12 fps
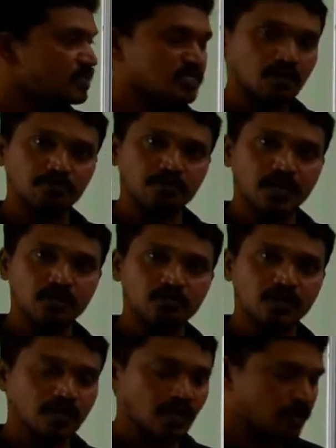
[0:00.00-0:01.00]

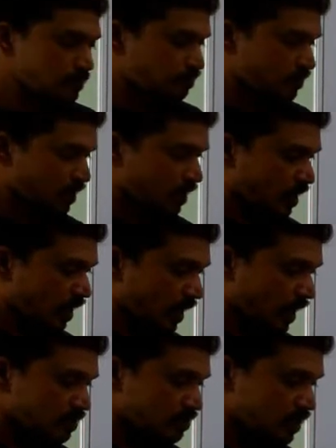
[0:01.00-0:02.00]
submandibular gland,
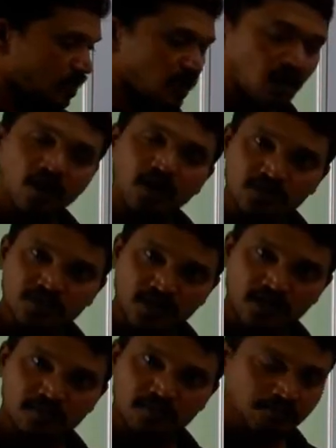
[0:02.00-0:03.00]
at the
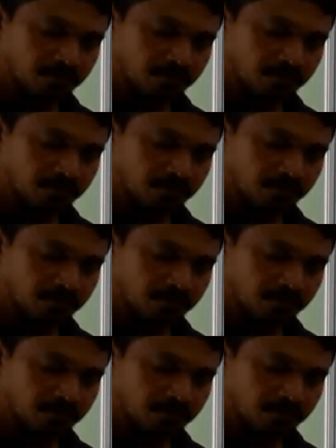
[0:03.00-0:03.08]
sternum,